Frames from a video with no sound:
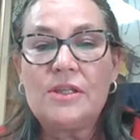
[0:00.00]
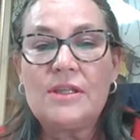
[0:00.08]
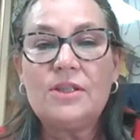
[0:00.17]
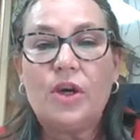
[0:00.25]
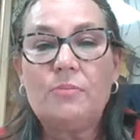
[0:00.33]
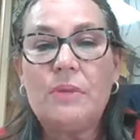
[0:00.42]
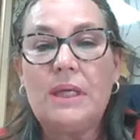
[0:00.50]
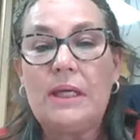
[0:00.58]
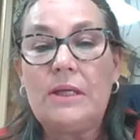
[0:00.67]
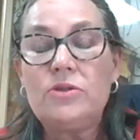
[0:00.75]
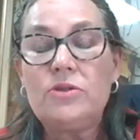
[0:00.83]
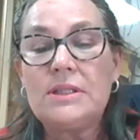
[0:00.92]
So this got
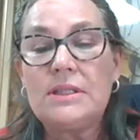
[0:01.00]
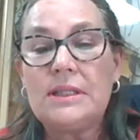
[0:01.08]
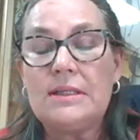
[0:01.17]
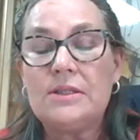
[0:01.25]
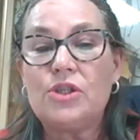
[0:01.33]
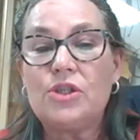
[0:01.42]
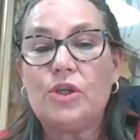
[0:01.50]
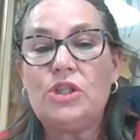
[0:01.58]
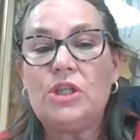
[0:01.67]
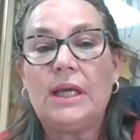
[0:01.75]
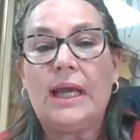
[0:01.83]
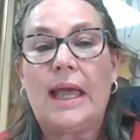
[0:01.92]
me interested in
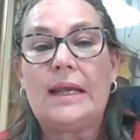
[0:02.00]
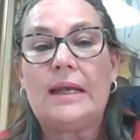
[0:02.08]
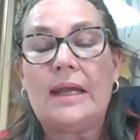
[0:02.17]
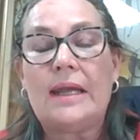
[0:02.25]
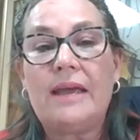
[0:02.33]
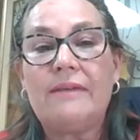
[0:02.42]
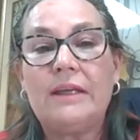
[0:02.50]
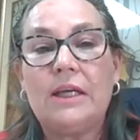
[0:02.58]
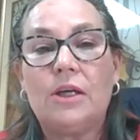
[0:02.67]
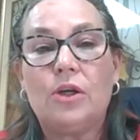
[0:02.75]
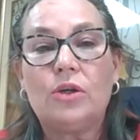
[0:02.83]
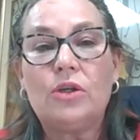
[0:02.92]
searching and
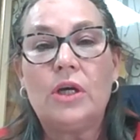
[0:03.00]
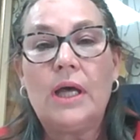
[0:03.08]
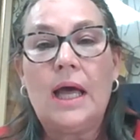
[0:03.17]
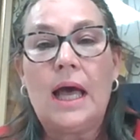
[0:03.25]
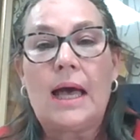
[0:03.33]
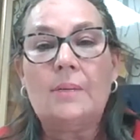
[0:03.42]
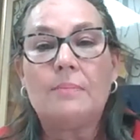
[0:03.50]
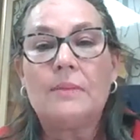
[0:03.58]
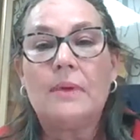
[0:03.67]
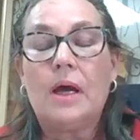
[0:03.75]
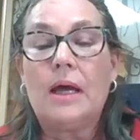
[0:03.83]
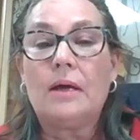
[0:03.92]
having a look
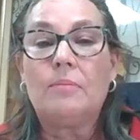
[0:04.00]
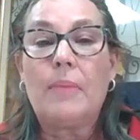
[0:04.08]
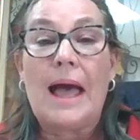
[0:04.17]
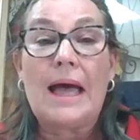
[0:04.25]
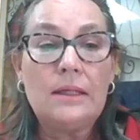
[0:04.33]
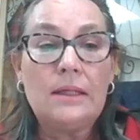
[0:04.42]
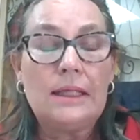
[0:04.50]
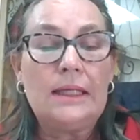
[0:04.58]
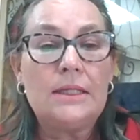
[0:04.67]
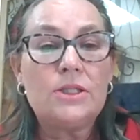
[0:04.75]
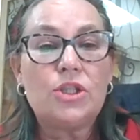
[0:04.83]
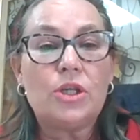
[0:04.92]
about
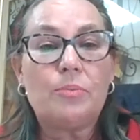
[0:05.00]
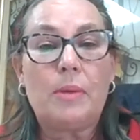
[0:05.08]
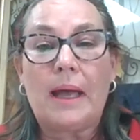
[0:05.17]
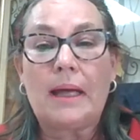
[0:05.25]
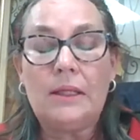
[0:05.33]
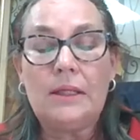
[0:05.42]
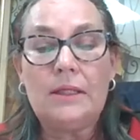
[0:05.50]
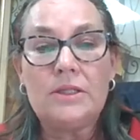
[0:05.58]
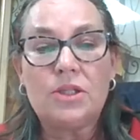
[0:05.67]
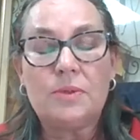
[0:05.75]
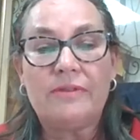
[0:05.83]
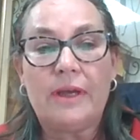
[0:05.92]
leadership, about
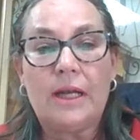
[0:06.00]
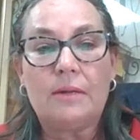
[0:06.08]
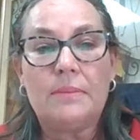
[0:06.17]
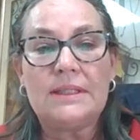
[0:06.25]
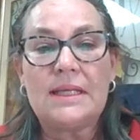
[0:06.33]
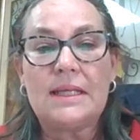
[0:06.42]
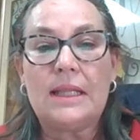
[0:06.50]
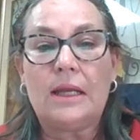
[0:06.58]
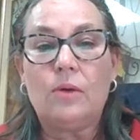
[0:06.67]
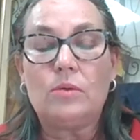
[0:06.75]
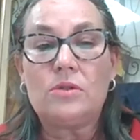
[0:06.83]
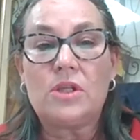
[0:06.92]
leadership development, and
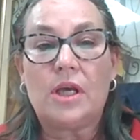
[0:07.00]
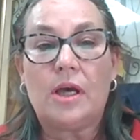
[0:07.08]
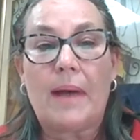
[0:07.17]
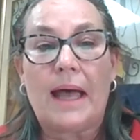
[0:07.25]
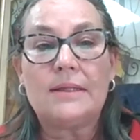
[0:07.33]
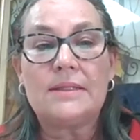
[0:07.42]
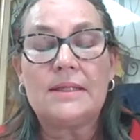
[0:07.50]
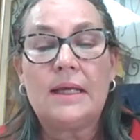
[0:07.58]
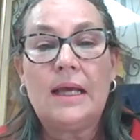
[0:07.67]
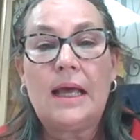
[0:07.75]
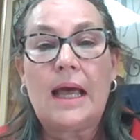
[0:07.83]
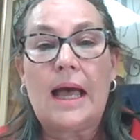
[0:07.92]
then also about
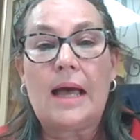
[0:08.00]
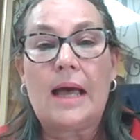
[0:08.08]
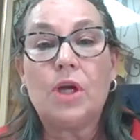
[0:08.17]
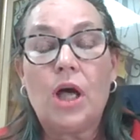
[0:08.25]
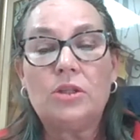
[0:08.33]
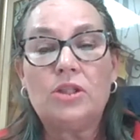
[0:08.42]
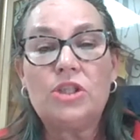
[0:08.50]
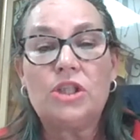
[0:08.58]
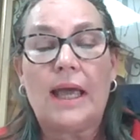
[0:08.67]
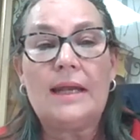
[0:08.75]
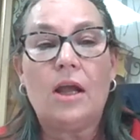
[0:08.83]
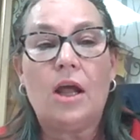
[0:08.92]
culture.
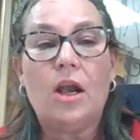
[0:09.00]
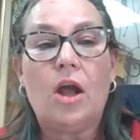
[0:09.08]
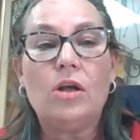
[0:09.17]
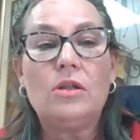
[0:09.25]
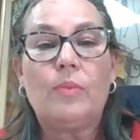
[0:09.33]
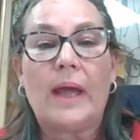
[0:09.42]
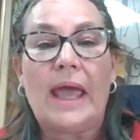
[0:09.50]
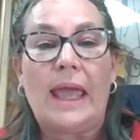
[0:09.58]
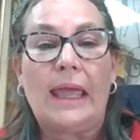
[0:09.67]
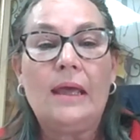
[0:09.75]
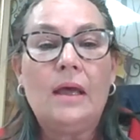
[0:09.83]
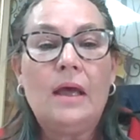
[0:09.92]
And along the
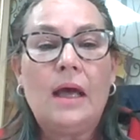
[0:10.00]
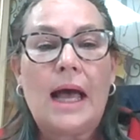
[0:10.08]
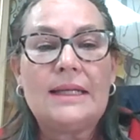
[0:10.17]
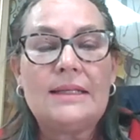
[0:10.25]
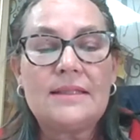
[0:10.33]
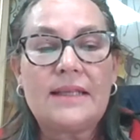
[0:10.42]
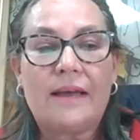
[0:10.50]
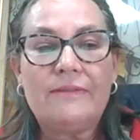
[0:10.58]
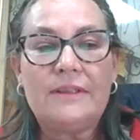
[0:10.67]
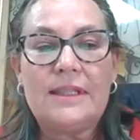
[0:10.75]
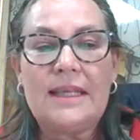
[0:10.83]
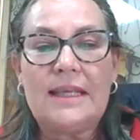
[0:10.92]
way, I
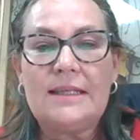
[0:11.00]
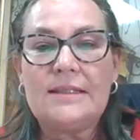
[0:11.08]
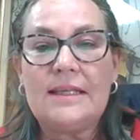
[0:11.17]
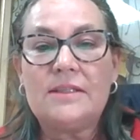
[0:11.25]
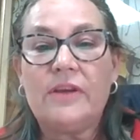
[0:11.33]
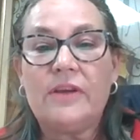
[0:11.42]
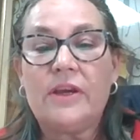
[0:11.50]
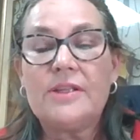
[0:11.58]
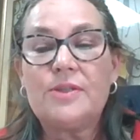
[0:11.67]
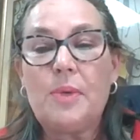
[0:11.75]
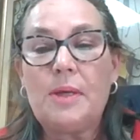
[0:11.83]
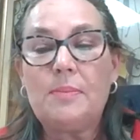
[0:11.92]
discovered there's
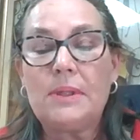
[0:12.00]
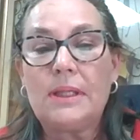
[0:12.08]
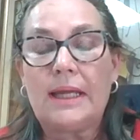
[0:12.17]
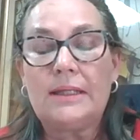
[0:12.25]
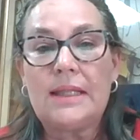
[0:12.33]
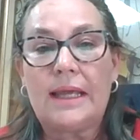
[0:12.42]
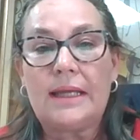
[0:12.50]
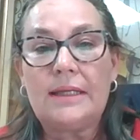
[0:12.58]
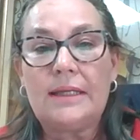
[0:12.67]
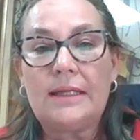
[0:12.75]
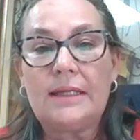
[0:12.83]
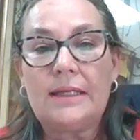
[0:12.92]
various people that
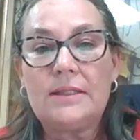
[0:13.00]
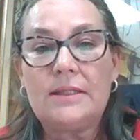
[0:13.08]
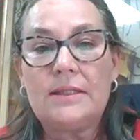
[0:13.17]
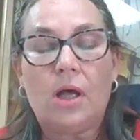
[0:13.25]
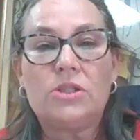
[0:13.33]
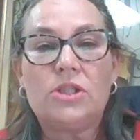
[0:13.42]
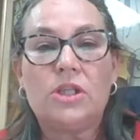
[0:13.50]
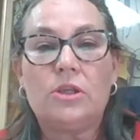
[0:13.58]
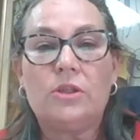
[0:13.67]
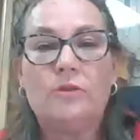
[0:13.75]
describe culture.